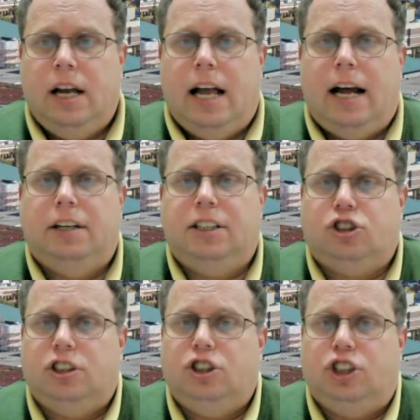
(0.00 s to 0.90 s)
And
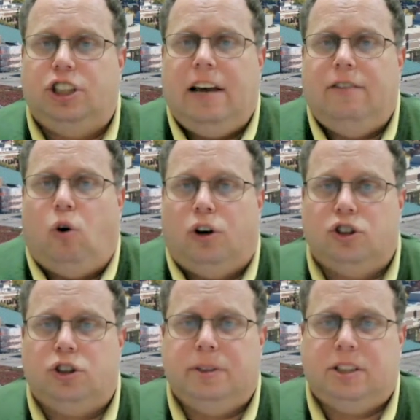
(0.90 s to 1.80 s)
additionally, she gave orders
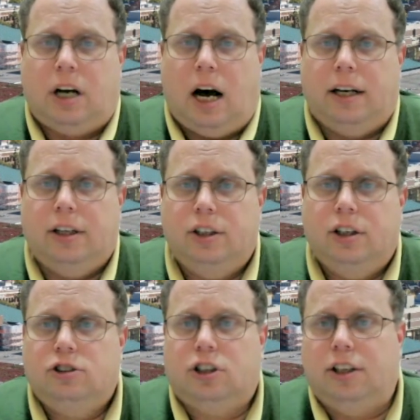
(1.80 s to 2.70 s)
to Mossad
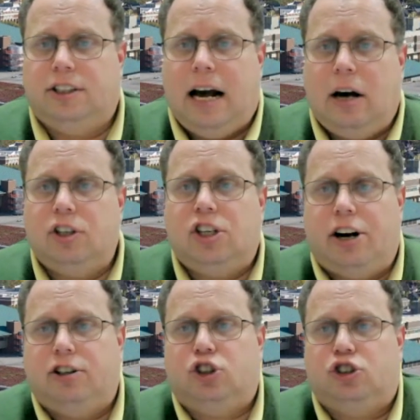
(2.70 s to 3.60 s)
to hunt down the
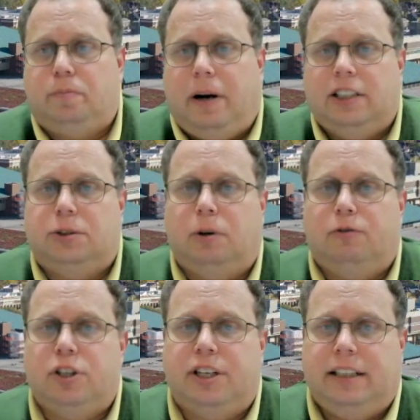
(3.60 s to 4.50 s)
terrorists responsible
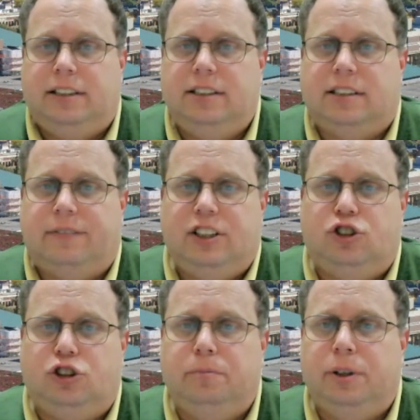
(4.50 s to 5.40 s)
for the
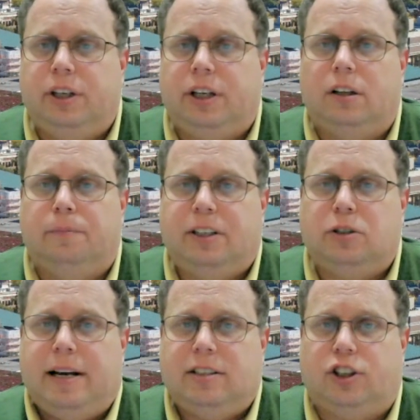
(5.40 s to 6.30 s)
1972 Munich Olympics
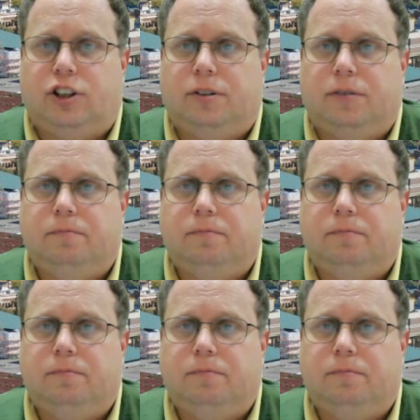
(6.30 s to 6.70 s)
massacre.